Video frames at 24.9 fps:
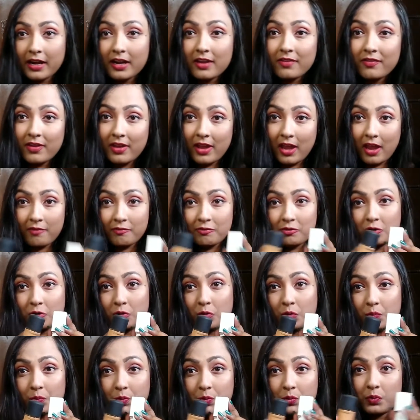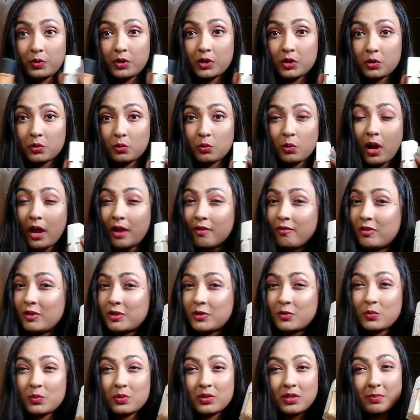and if I have to choose between two, I
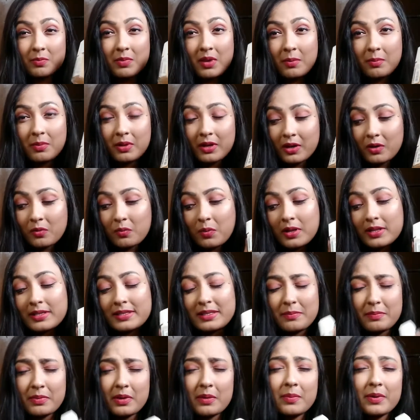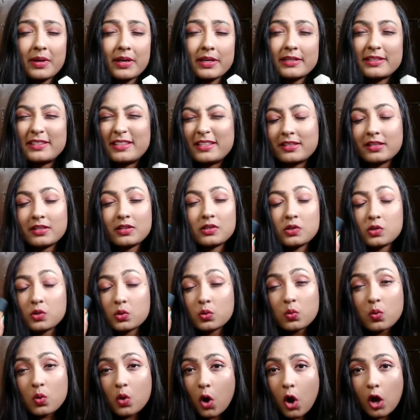will choose the Maybelline one, simply because this is
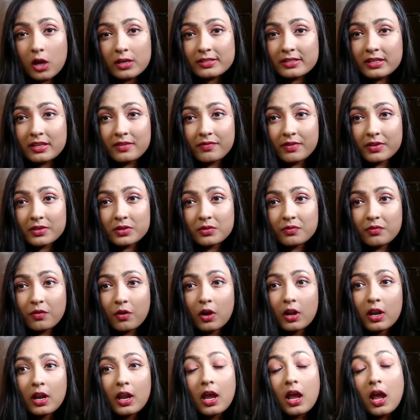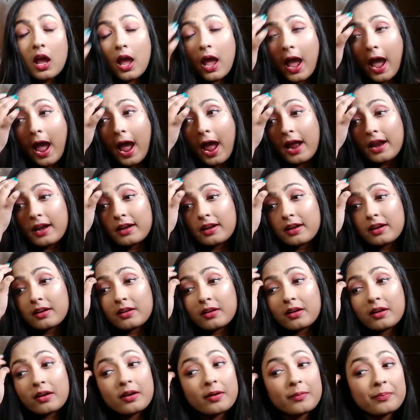too costly first of all, and